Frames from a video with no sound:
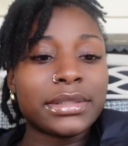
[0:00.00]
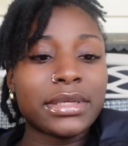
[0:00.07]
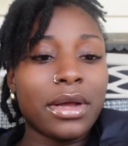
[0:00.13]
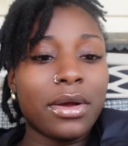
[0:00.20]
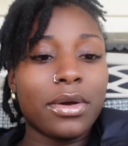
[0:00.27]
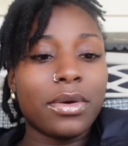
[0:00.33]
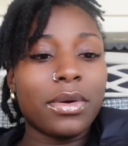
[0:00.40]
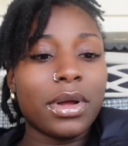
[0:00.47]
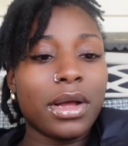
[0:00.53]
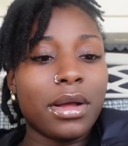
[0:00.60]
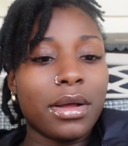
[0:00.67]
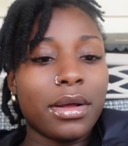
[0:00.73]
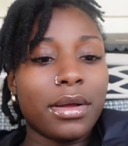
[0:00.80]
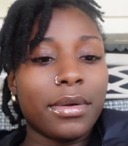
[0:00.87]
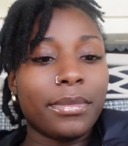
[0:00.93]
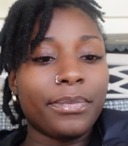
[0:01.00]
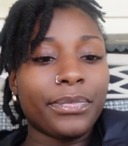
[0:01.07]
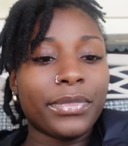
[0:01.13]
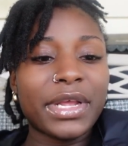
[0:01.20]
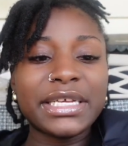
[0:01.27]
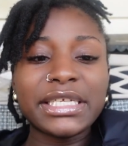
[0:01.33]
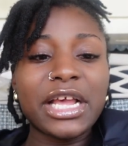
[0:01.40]
So,
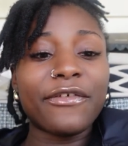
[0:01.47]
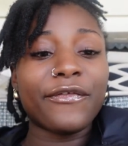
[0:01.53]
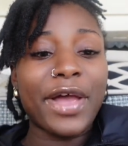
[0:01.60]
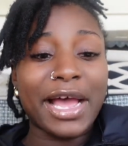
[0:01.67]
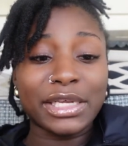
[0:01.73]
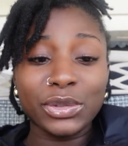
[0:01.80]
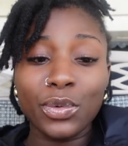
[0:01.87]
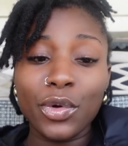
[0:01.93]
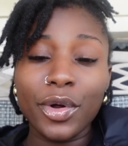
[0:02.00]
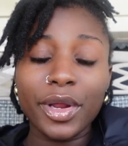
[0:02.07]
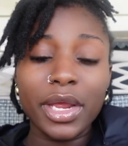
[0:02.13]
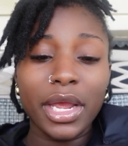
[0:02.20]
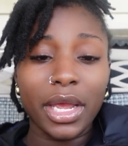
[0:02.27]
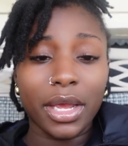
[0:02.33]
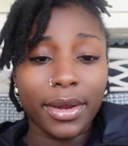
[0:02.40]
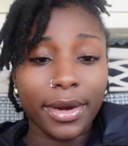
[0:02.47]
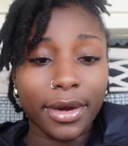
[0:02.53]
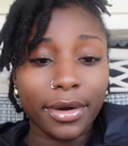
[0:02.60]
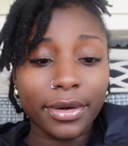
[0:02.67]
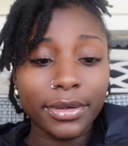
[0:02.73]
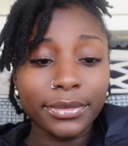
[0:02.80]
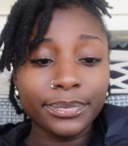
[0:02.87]
they said fast growing
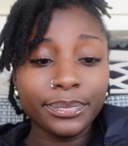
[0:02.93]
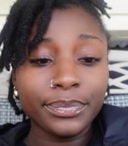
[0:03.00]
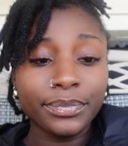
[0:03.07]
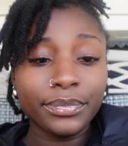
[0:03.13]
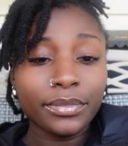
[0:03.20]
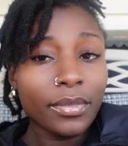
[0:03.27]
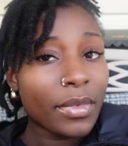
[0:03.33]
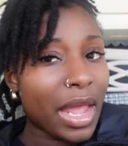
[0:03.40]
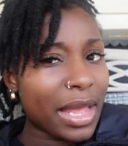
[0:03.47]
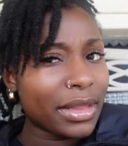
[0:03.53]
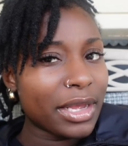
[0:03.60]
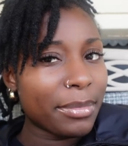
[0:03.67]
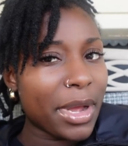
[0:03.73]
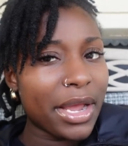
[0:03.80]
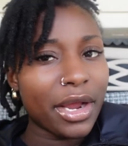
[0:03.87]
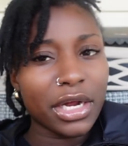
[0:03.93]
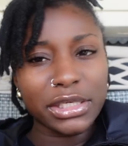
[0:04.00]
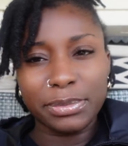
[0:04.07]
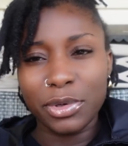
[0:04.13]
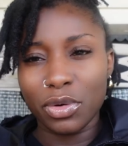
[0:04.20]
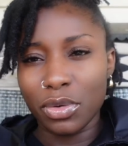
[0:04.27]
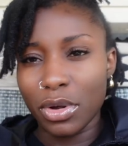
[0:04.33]
hair. I think my hair
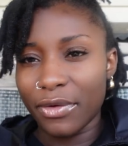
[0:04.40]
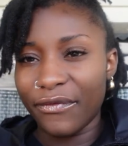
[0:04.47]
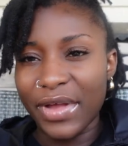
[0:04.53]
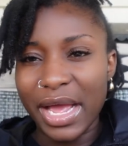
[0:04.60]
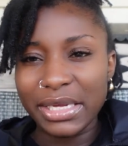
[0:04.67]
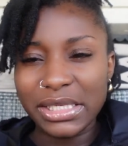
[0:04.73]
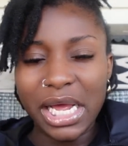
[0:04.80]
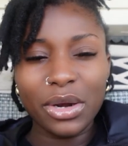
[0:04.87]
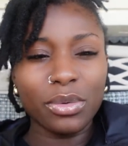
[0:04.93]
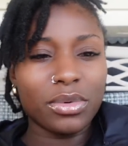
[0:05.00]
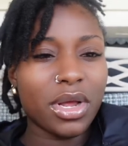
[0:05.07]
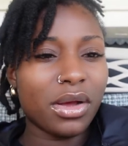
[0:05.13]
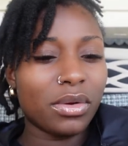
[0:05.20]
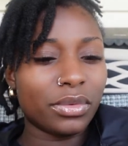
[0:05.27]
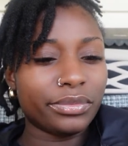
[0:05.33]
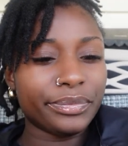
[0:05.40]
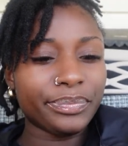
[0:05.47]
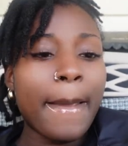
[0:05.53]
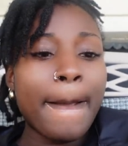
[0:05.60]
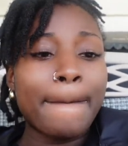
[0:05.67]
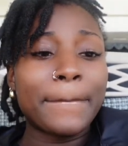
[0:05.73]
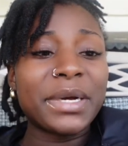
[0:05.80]
has been growing fast. I don't know.
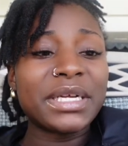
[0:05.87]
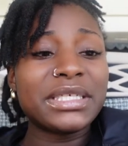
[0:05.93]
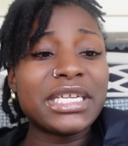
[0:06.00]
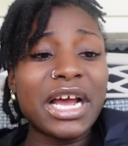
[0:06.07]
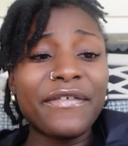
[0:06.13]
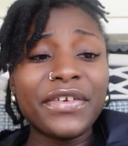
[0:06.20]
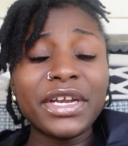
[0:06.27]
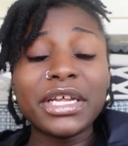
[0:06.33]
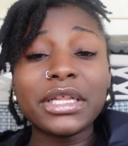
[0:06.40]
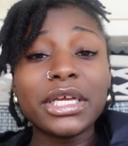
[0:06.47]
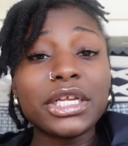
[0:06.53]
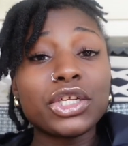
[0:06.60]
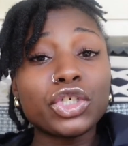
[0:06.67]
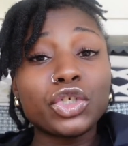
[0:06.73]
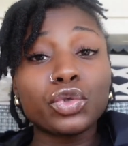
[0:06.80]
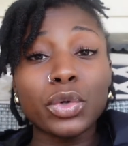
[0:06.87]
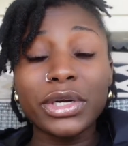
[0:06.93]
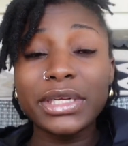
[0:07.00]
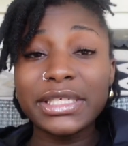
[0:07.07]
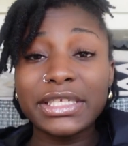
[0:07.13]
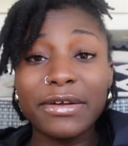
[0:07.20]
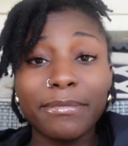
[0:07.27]
But definitely the
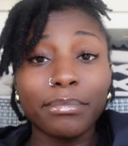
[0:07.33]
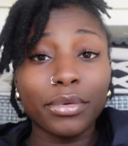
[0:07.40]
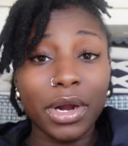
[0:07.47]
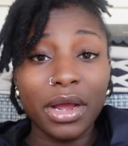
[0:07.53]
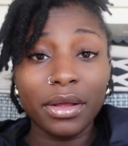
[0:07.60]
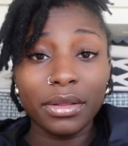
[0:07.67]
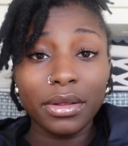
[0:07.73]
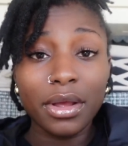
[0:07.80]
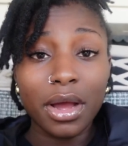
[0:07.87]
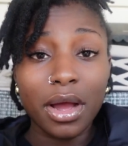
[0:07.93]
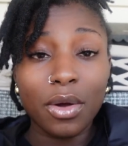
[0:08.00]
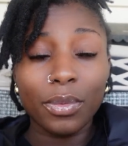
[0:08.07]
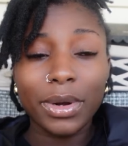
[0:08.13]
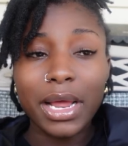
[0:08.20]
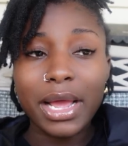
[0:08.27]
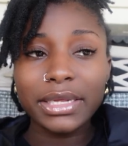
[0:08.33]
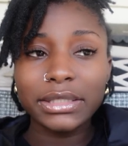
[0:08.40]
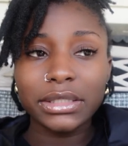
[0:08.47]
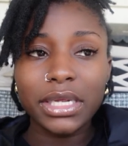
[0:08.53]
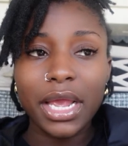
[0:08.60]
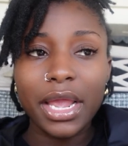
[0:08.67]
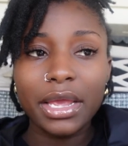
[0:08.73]
shortness of breath, y'all. When I
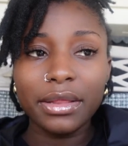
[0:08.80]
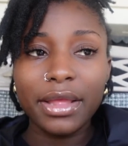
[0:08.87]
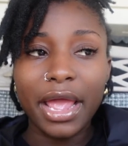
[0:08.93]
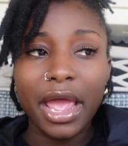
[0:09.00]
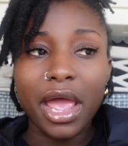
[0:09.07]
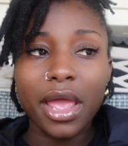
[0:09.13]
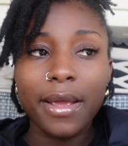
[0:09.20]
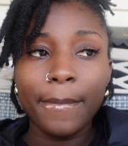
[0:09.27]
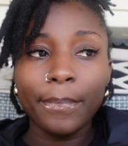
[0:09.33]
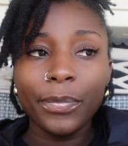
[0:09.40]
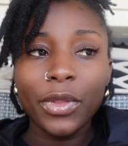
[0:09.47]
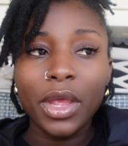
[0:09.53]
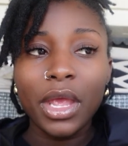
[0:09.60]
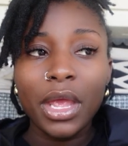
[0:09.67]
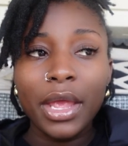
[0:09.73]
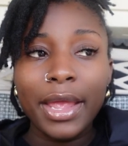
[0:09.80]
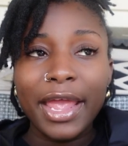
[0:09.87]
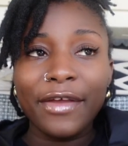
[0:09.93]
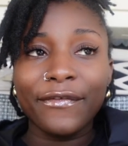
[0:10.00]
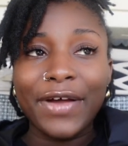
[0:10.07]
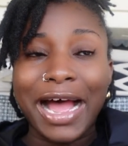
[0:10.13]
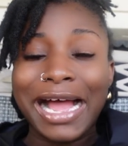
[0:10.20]
say that
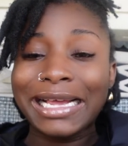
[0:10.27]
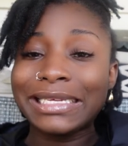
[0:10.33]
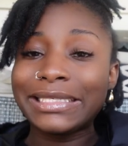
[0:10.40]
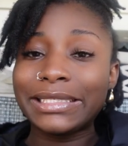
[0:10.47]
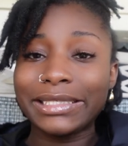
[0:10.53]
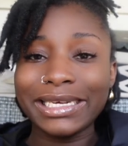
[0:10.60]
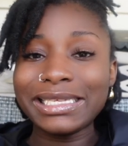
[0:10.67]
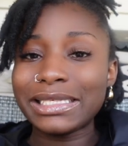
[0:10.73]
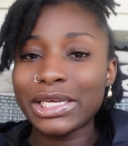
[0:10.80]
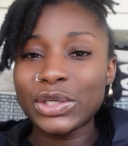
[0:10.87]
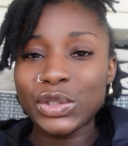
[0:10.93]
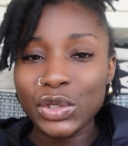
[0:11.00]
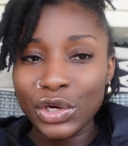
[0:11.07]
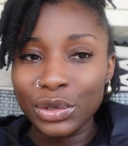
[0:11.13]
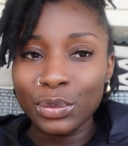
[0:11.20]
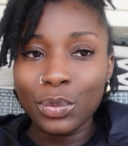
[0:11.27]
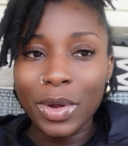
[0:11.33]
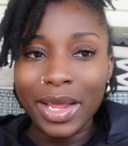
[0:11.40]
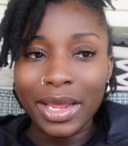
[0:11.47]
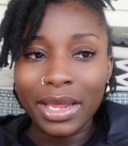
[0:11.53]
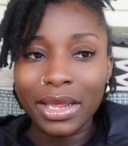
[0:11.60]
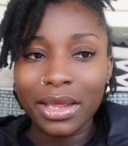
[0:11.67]
if I sit a certain
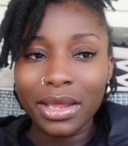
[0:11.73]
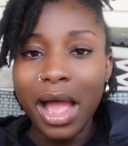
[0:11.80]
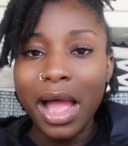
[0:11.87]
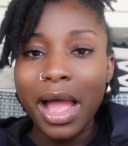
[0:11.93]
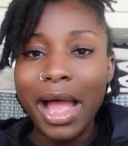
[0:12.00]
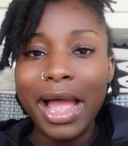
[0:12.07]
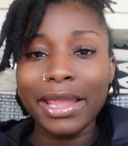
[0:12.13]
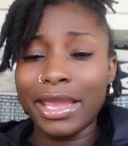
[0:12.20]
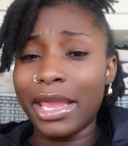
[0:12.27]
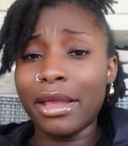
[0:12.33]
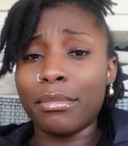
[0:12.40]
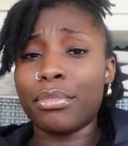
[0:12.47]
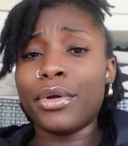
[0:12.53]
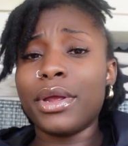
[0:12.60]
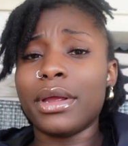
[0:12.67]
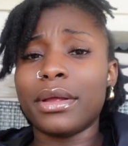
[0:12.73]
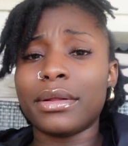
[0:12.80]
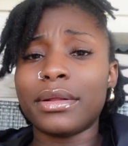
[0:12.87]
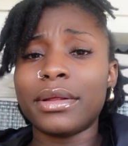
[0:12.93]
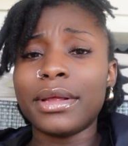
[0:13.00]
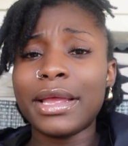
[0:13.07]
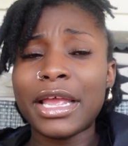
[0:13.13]
way, I can't breathe.
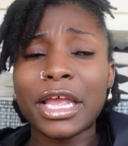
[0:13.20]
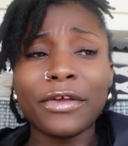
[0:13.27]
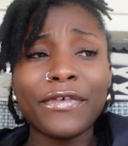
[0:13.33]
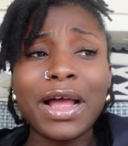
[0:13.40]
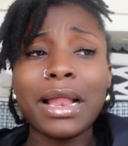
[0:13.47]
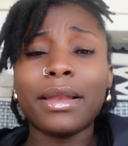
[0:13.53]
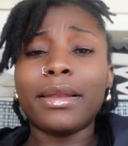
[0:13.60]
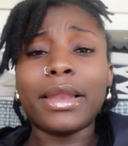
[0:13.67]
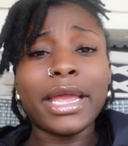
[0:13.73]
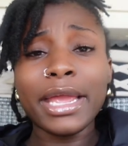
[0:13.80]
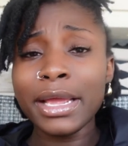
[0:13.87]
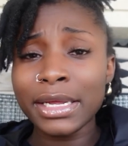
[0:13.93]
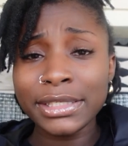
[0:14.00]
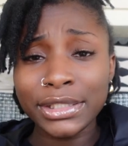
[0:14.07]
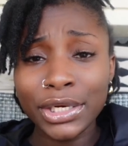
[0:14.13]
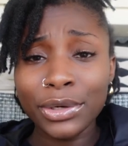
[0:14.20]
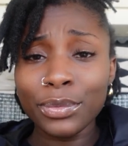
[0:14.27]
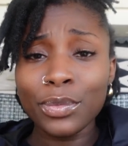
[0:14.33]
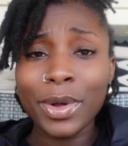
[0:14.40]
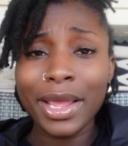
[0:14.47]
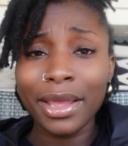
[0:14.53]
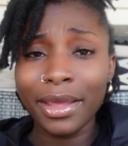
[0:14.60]
If I lay a
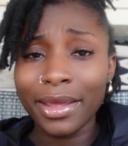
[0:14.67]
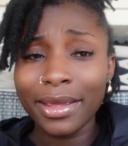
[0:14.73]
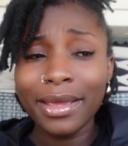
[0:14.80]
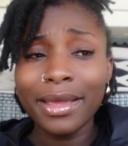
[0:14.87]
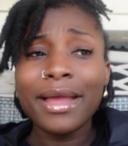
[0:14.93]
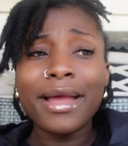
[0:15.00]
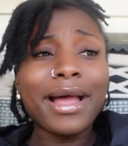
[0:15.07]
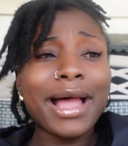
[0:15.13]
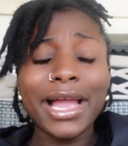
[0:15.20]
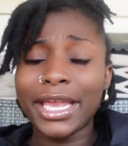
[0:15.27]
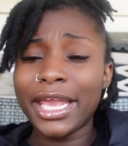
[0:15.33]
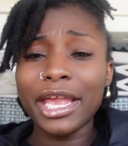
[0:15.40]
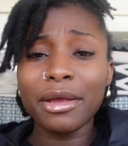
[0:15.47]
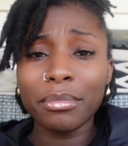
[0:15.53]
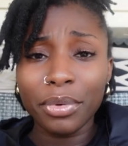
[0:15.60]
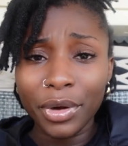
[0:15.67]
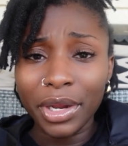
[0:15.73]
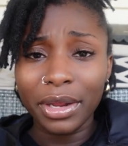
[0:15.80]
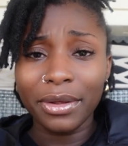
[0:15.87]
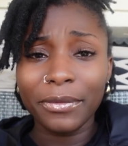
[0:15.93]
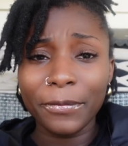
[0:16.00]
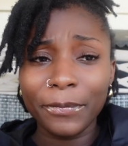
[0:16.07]
certain way, I can't
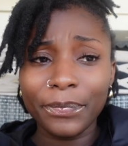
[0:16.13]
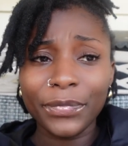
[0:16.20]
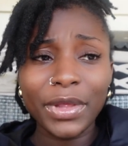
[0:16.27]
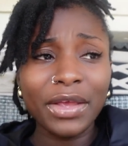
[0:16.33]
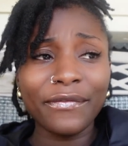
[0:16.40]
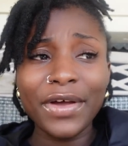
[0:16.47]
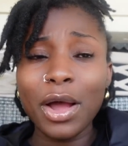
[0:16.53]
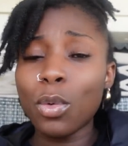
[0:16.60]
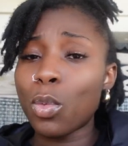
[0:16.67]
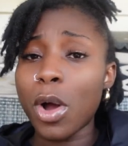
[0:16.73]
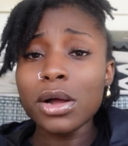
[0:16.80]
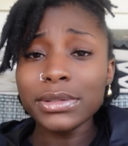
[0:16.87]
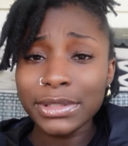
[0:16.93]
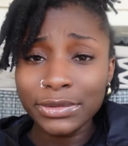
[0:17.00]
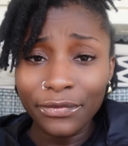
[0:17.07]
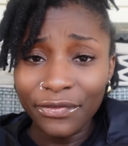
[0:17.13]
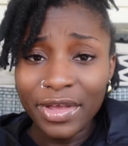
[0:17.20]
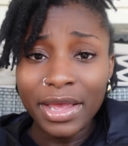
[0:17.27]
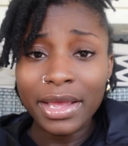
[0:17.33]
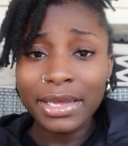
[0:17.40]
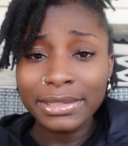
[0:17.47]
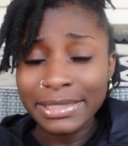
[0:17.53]
breathe. If I walk too
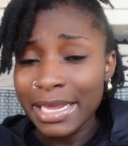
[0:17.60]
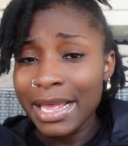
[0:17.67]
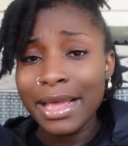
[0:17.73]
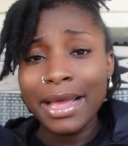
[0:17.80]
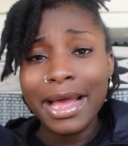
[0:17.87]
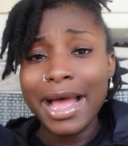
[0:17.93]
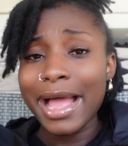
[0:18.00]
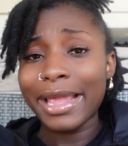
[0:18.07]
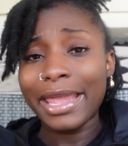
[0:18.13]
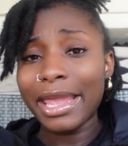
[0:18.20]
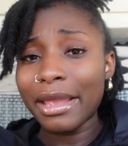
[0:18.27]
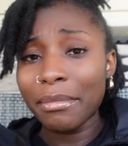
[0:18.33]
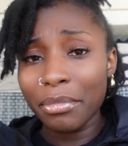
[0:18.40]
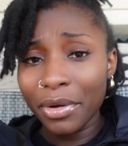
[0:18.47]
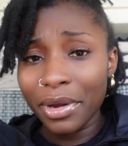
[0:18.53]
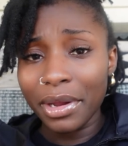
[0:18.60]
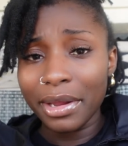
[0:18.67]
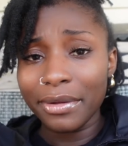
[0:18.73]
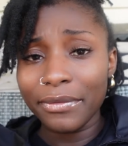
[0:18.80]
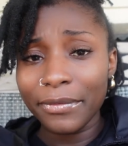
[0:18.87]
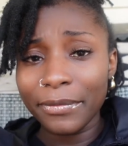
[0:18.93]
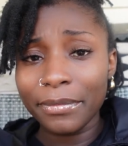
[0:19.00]
fast, I can't breathe.